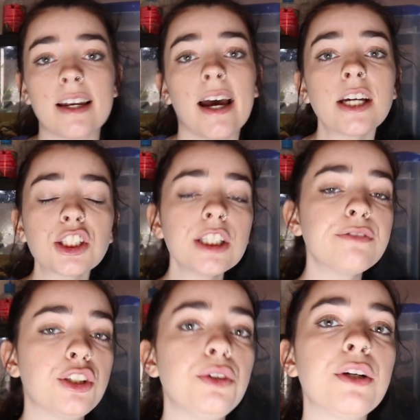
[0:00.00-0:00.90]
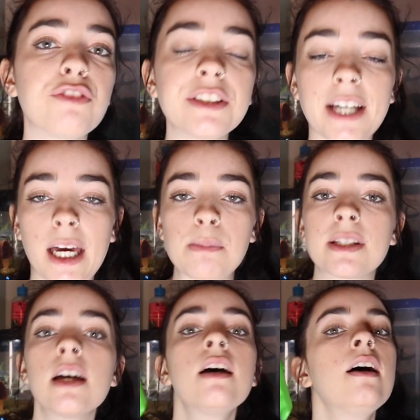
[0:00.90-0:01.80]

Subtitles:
And I actually have 2 different types